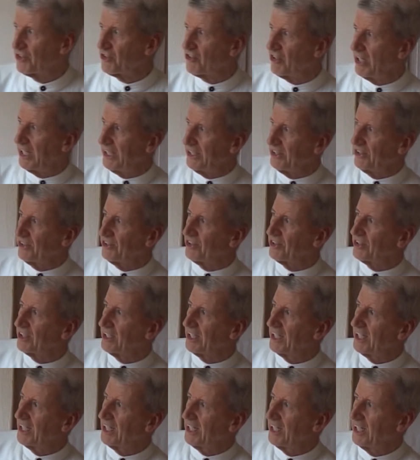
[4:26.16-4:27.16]
a
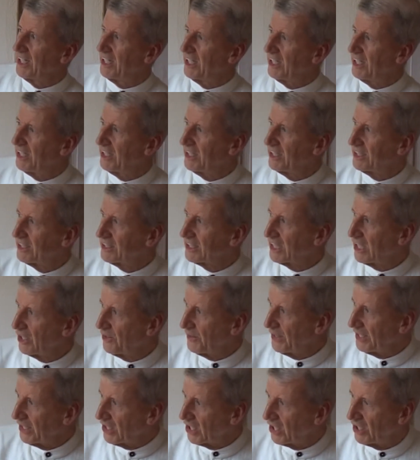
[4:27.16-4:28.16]
trend uh,
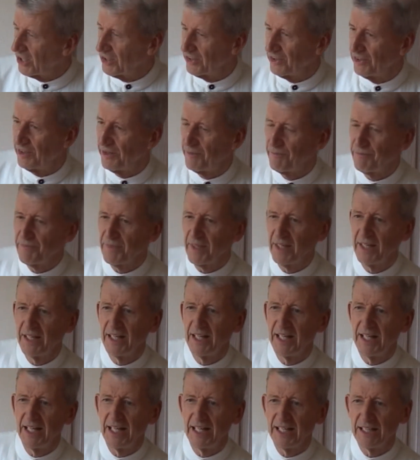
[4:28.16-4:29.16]
going on.
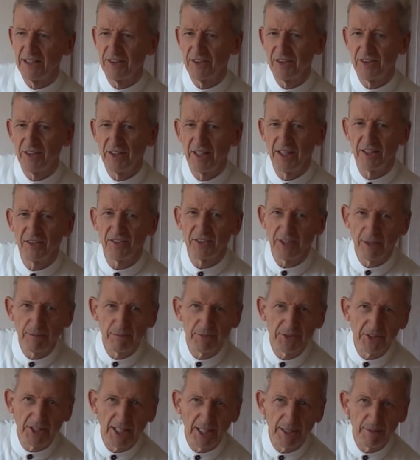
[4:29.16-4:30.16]
And
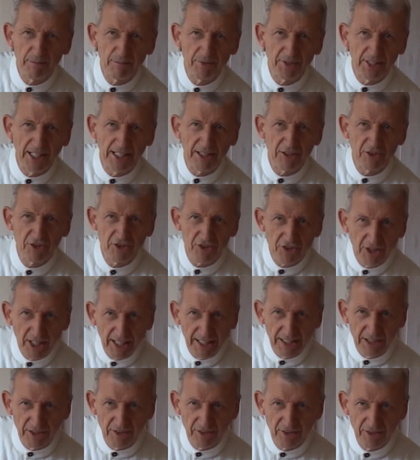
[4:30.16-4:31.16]
sometimes that
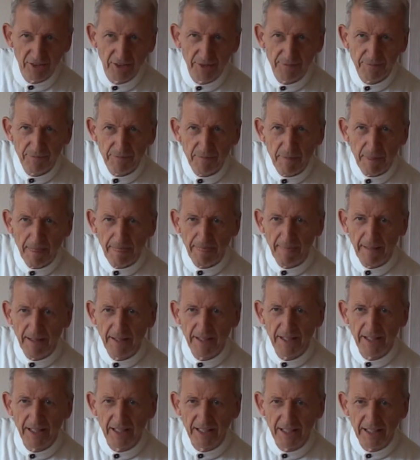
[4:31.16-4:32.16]
trend
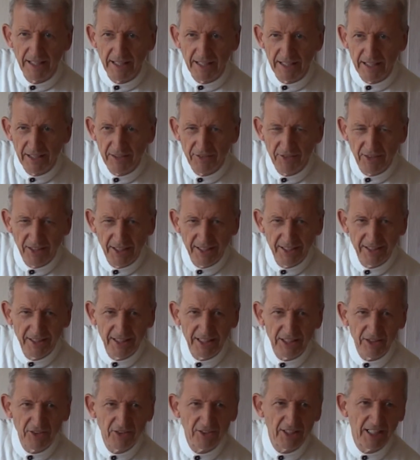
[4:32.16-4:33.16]
is
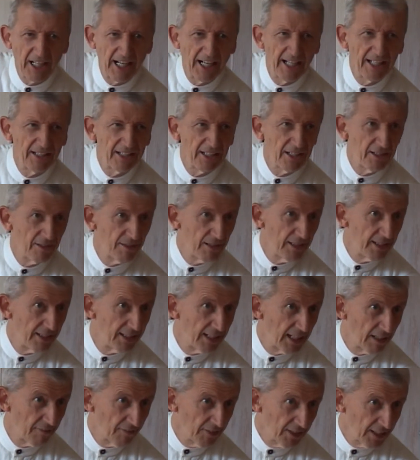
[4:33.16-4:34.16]
in these guided
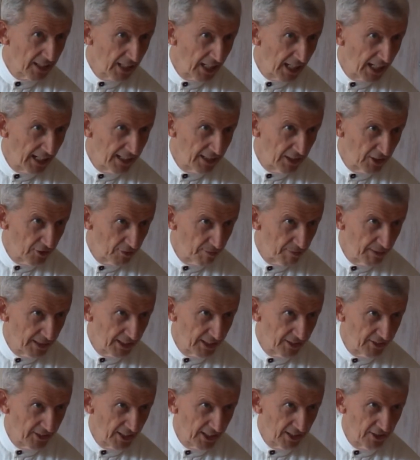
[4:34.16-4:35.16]
loving kindness
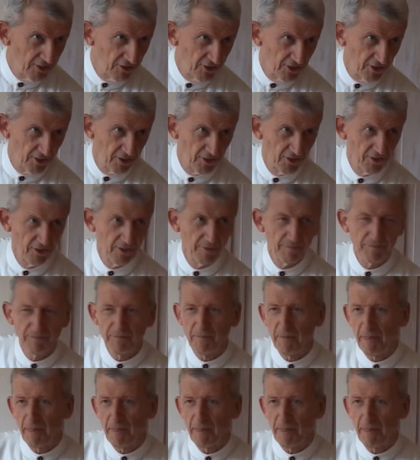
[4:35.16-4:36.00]
meditations.